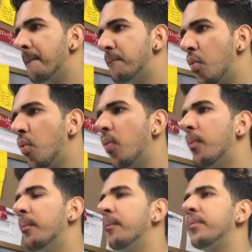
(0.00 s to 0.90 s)

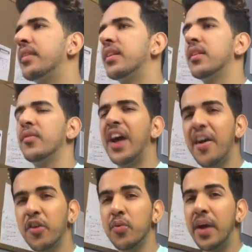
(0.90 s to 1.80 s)
boom. We
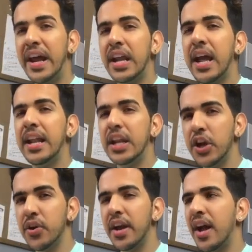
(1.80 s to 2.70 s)
have a red
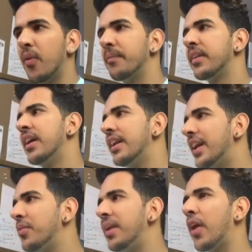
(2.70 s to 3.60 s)
layer now. Now
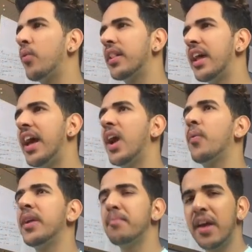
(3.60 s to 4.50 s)
you'll be like, what the heck,
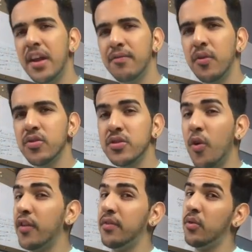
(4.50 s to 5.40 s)
where did my headphones
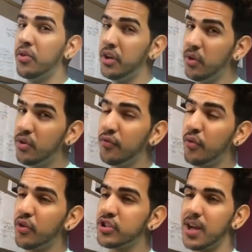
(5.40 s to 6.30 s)
go? If you're new to
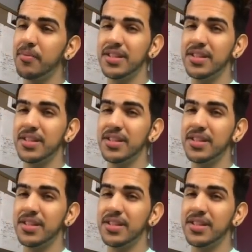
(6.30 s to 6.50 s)
Photoshop,